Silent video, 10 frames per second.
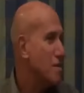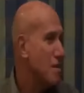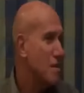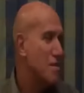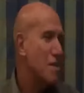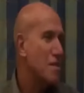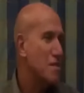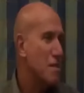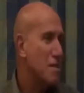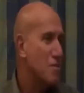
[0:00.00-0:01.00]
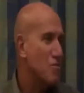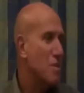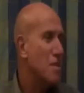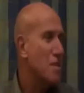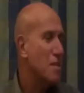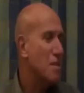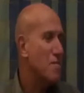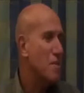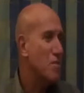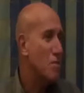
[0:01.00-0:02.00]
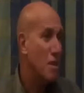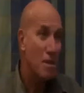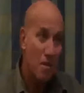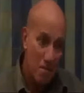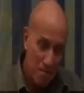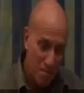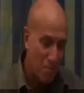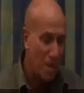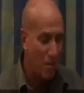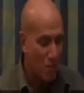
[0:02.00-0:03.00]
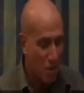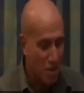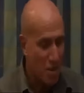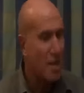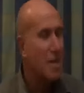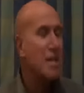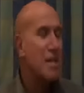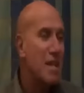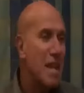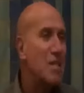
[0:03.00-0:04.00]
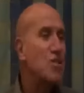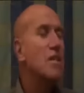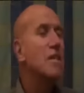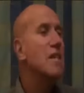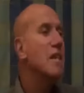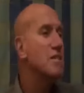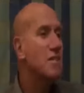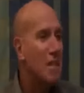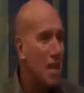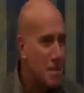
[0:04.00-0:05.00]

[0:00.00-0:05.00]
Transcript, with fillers: it is, is, is to me, uh, uh, uh, well, of course, gradually as the